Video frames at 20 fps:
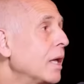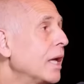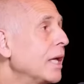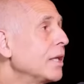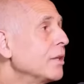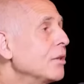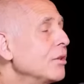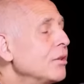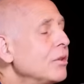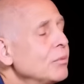
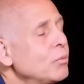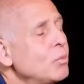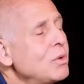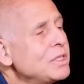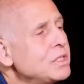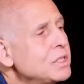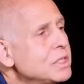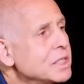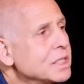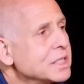And the
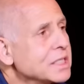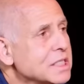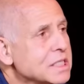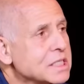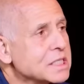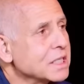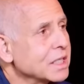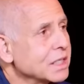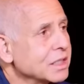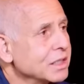one
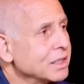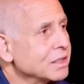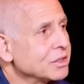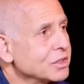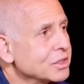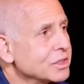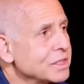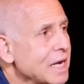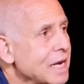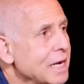statistic that
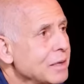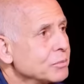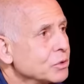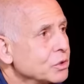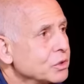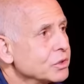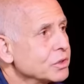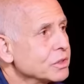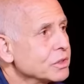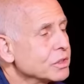just
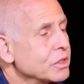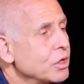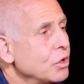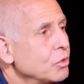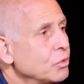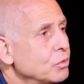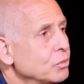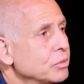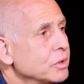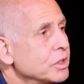hammers this
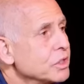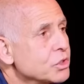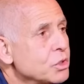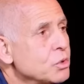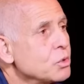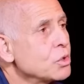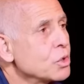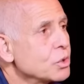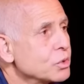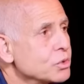home is
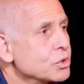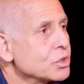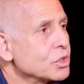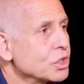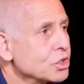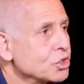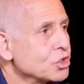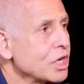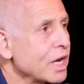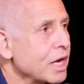who goes
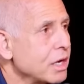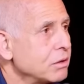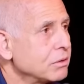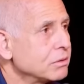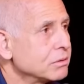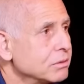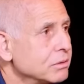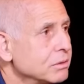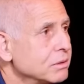to jail?